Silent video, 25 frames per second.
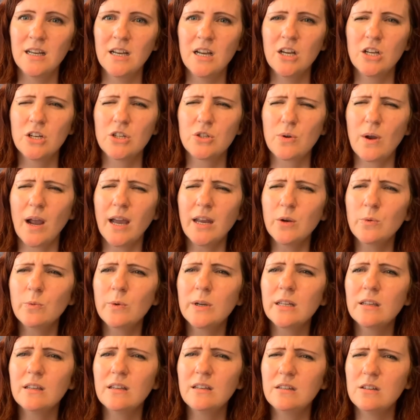Try to
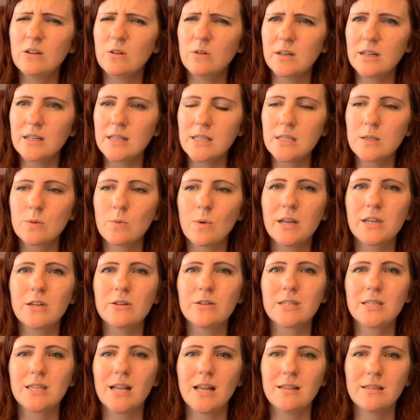really notice what your
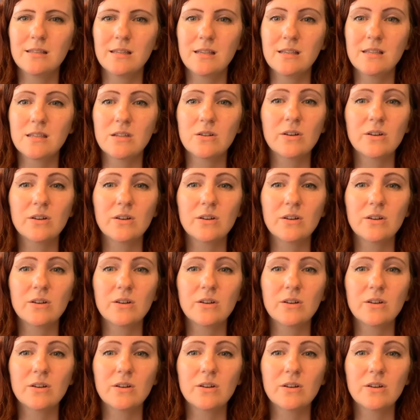senses